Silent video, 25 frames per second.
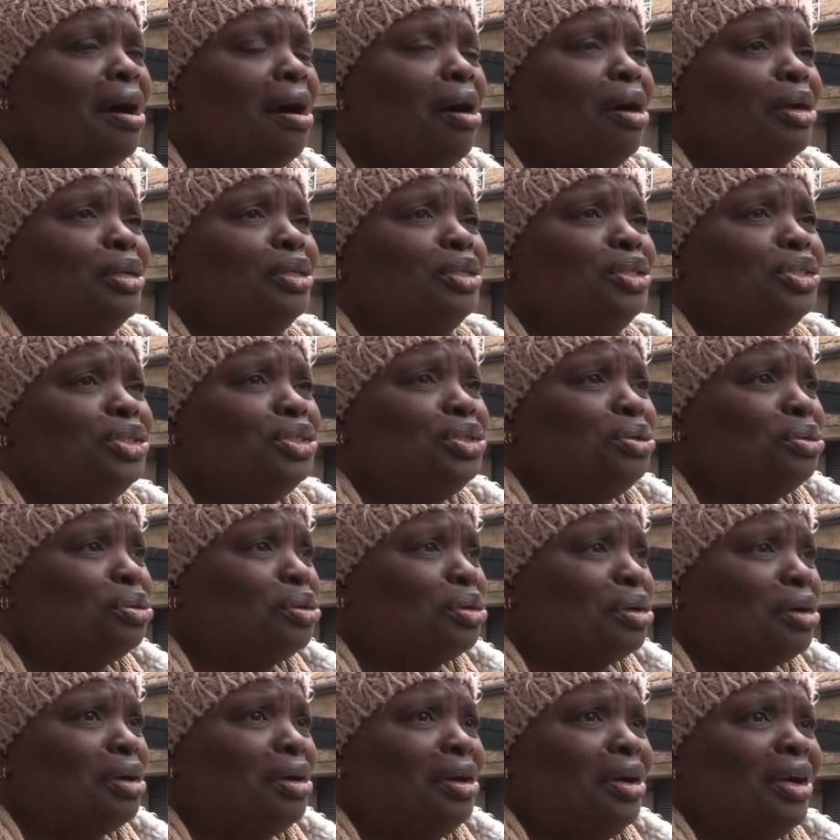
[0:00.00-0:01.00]

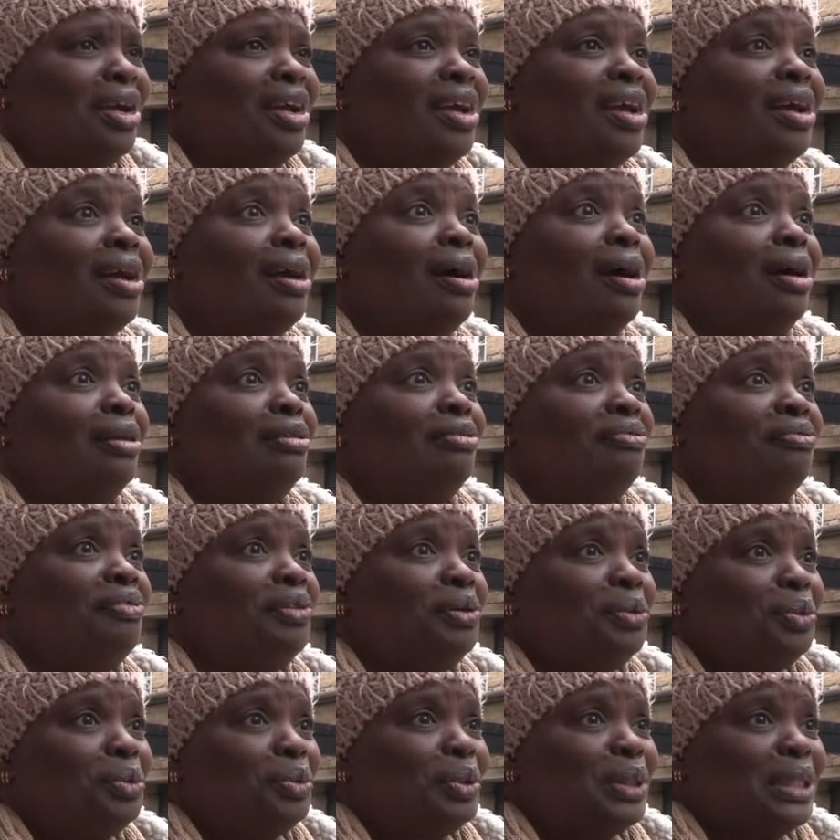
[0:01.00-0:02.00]
unsure,
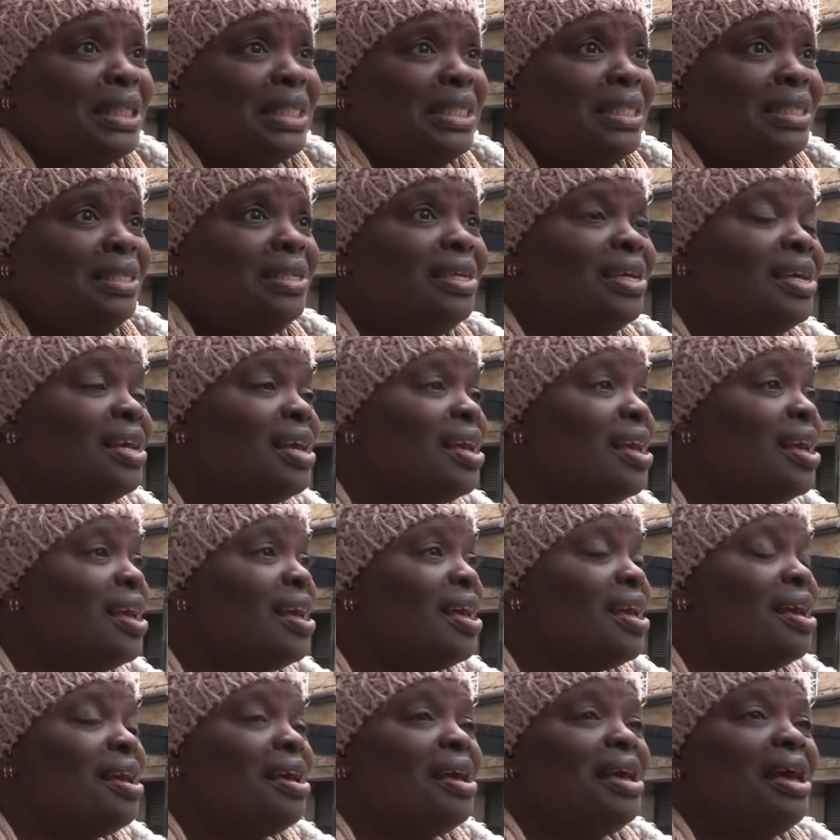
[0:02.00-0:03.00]
confused,
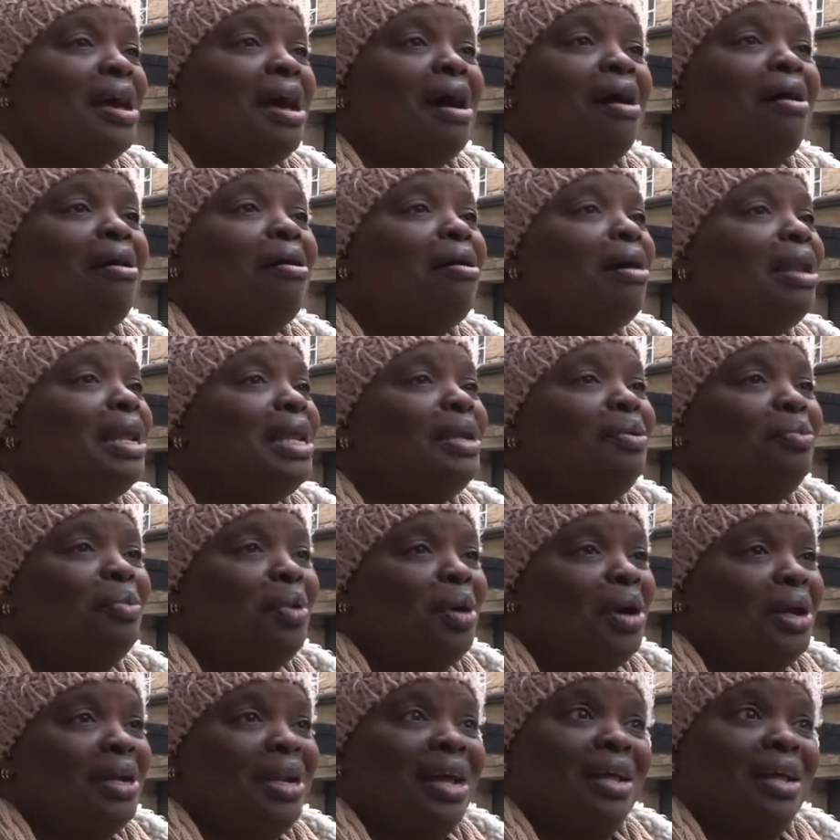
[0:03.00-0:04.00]
all in one